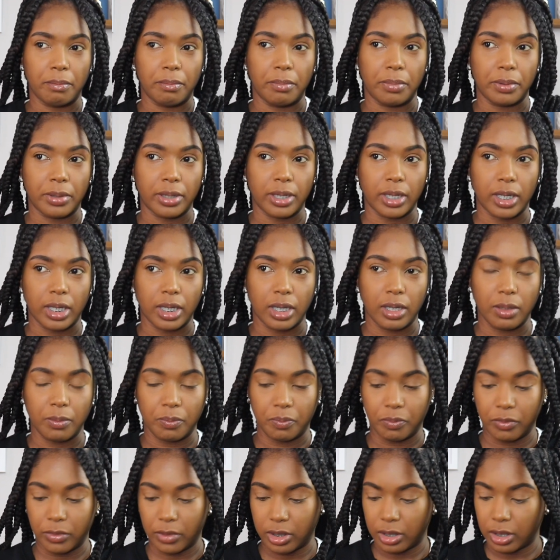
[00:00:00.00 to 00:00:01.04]
but
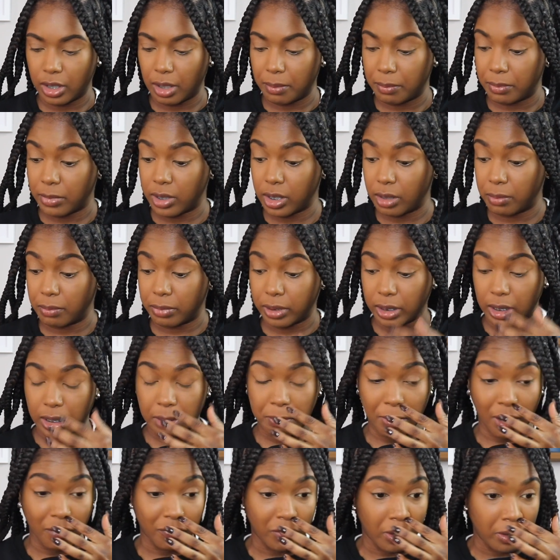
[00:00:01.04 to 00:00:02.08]
I'm going to put
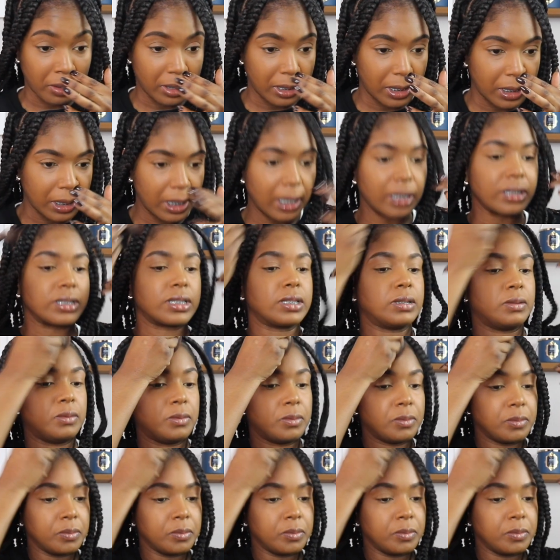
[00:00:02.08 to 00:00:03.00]
my forehead out too.